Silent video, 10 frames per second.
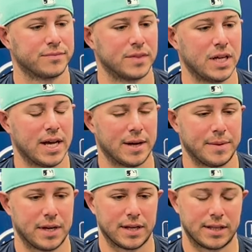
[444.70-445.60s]
Yeah, I
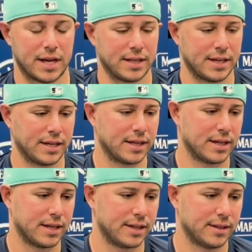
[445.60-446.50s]
mean, I think,
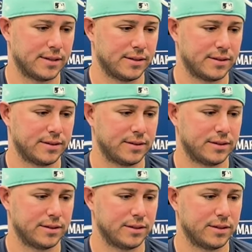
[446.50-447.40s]
you
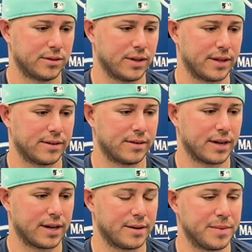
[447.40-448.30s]
know, like
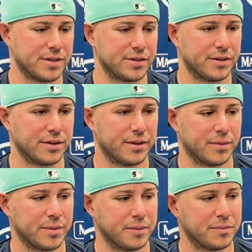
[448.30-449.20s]
I kind of mentioned earlier,
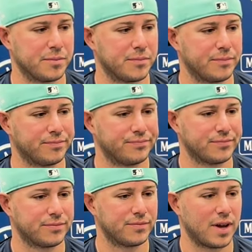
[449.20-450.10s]
we
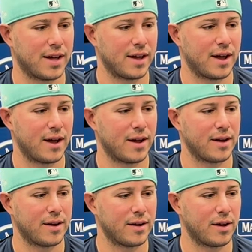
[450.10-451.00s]
were
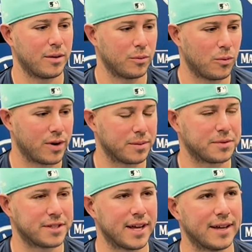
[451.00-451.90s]
one
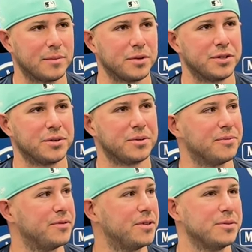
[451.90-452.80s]
upset, but two
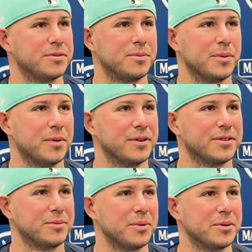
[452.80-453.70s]
confused. We
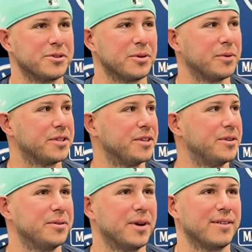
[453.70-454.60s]
weren't sure what to
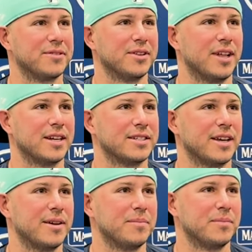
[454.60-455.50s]
do after the last
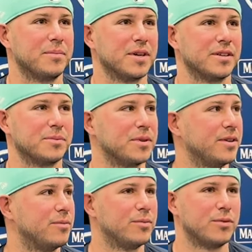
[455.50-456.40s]
game, because
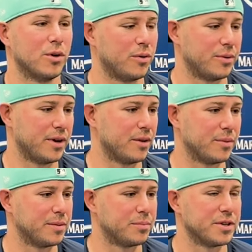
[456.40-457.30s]
the whole year
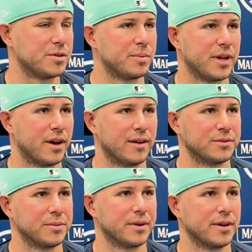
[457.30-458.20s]
we preached
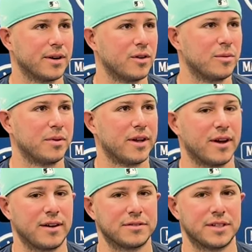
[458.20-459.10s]
playoffs. We were going to go to the
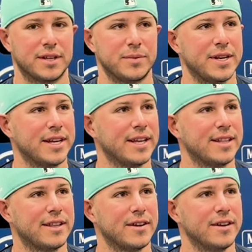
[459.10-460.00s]
playoffs, and then we didn't
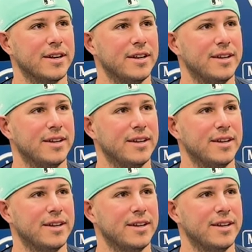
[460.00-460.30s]
get there, and